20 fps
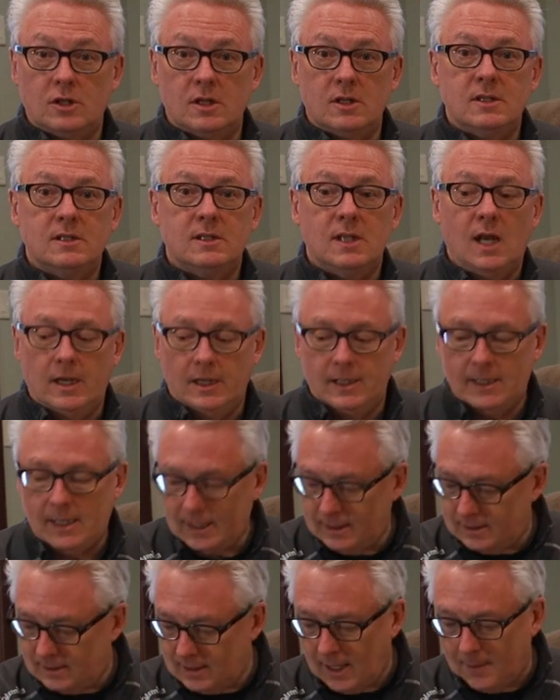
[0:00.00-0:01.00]
to the sun and
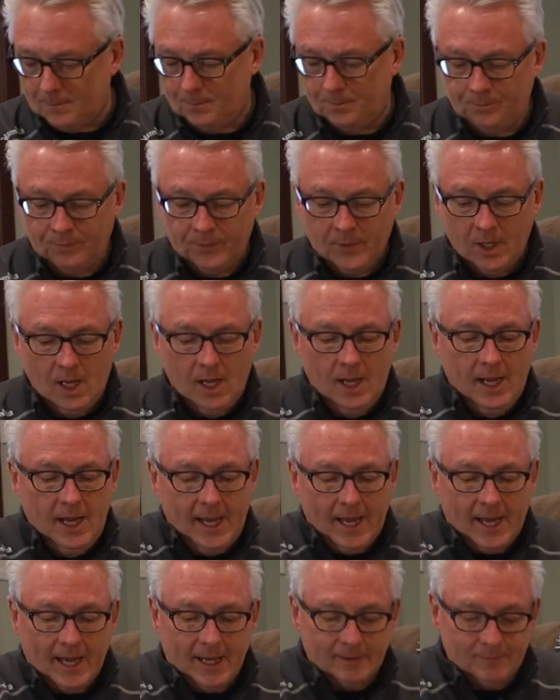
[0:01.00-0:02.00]
heats up.
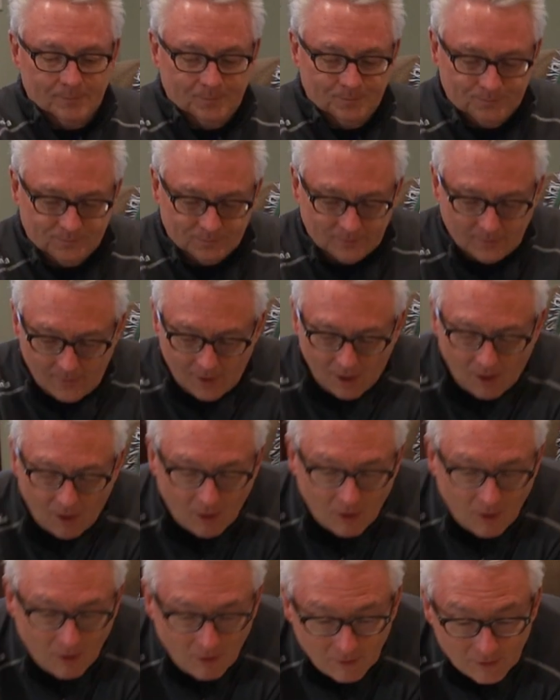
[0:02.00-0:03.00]
And
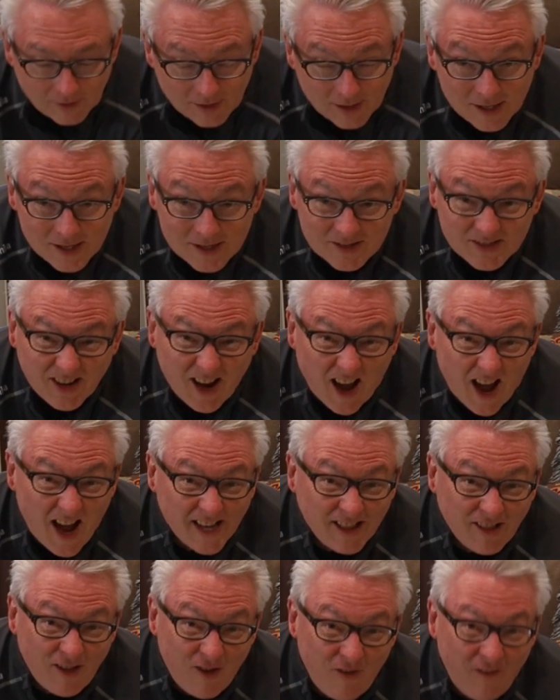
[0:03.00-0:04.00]
Oh, it's
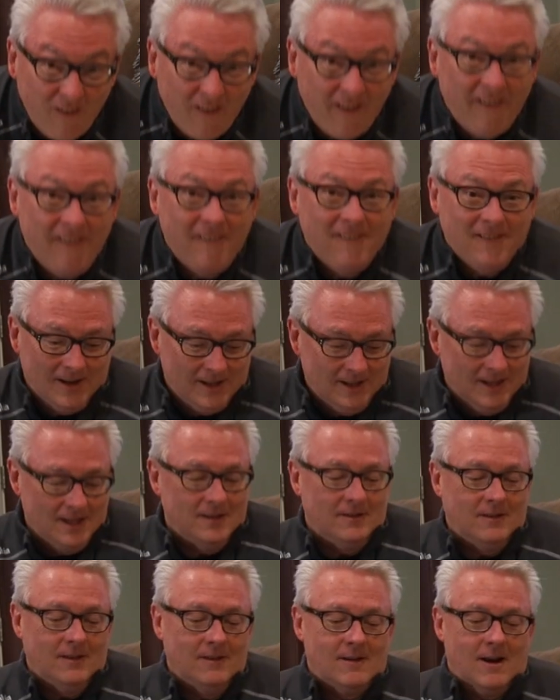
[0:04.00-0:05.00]
Kylo.
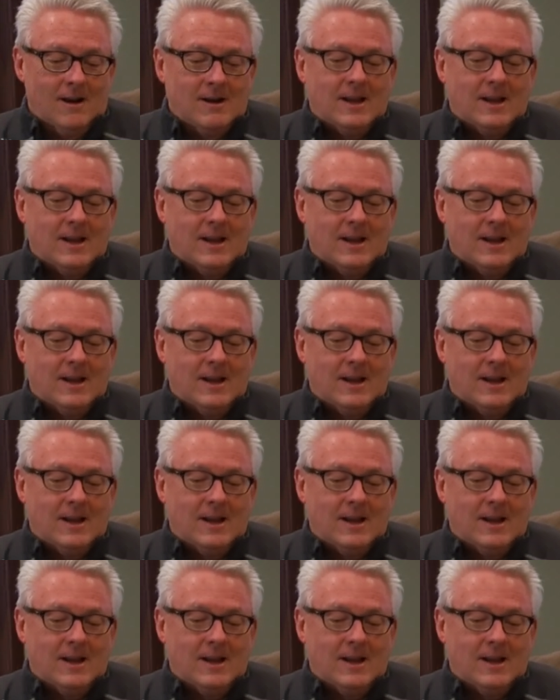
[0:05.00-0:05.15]
This is our